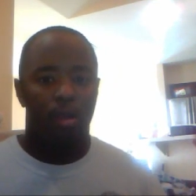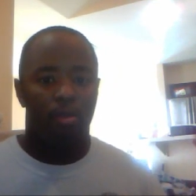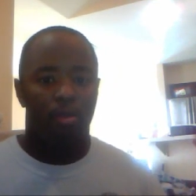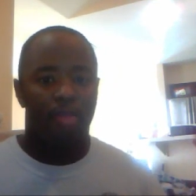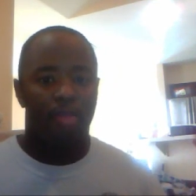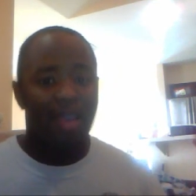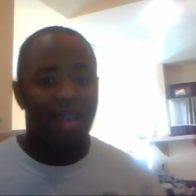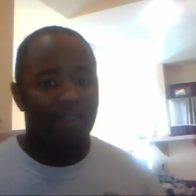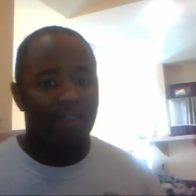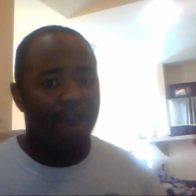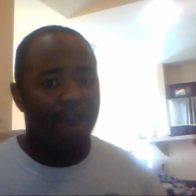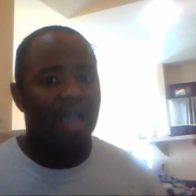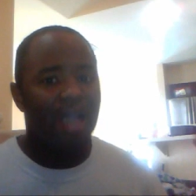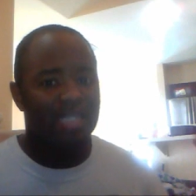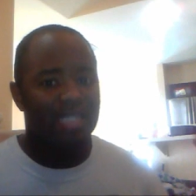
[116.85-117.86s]
that
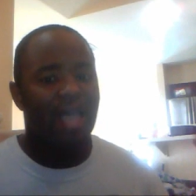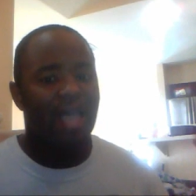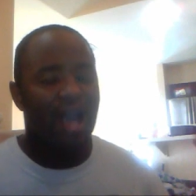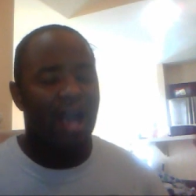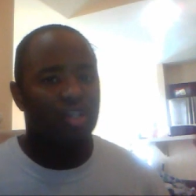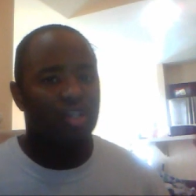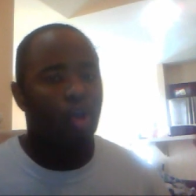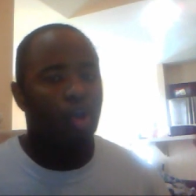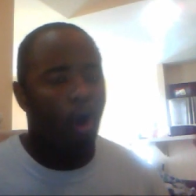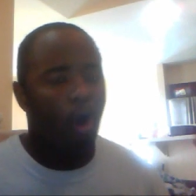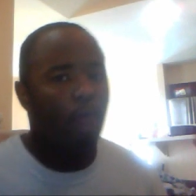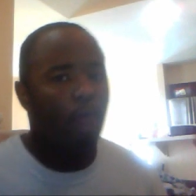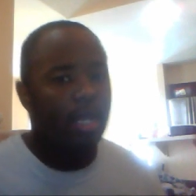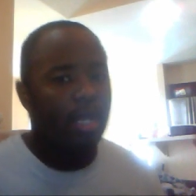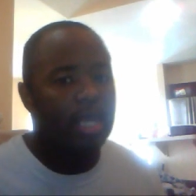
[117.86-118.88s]
device is actually
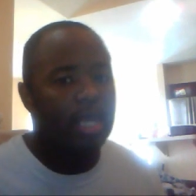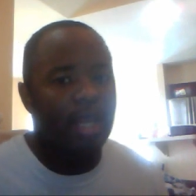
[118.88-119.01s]
already in